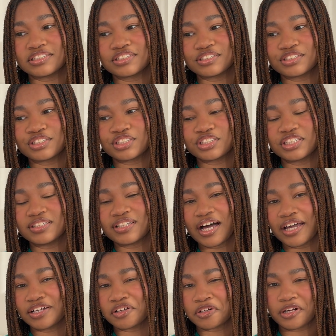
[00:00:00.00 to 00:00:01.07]
she
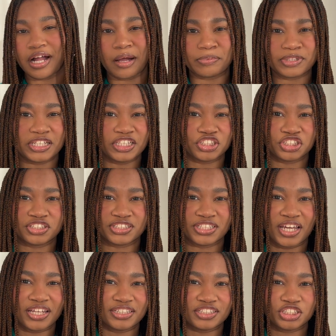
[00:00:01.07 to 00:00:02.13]
lied on her application
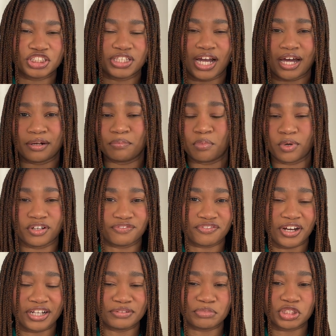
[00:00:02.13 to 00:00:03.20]
saying that she had a
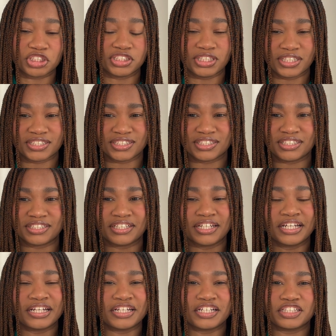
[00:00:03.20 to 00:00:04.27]
boyfriend, but she doesn't.
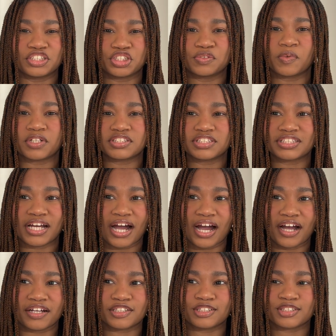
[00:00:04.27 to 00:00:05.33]
And she wants to
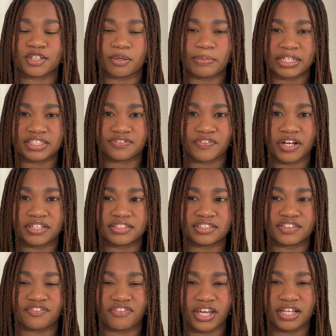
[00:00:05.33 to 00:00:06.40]
ask her best friend
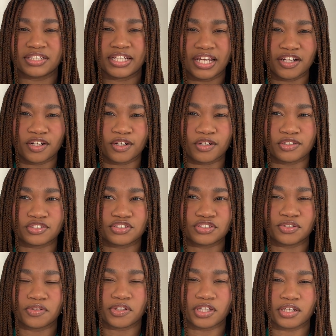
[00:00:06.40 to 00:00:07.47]
to fake date her
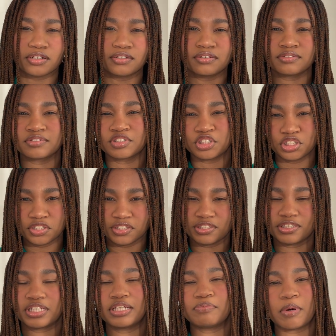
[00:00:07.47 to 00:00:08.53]
so that she
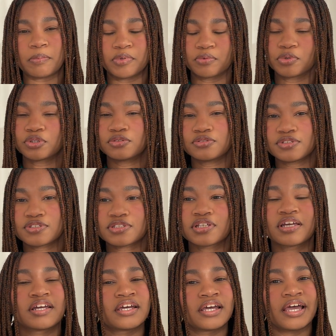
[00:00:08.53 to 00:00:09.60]
could keep up the ruse
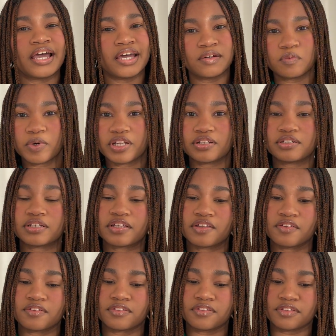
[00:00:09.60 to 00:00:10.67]
and win
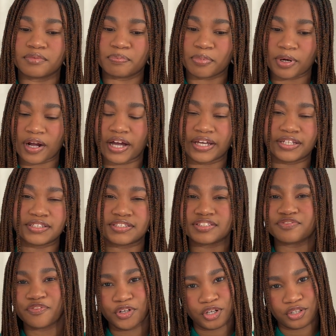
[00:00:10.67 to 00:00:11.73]
the prize
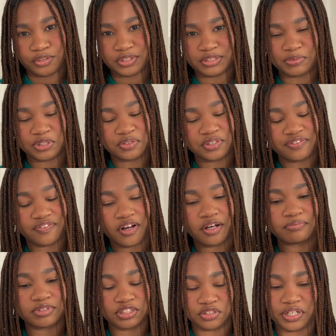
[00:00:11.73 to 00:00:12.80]
for her Christmas tree
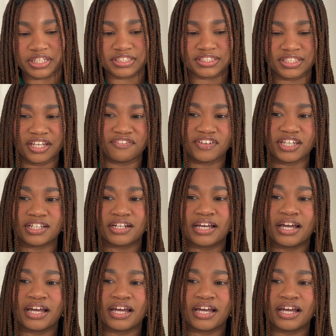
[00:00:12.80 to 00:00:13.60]
farm to try to save it.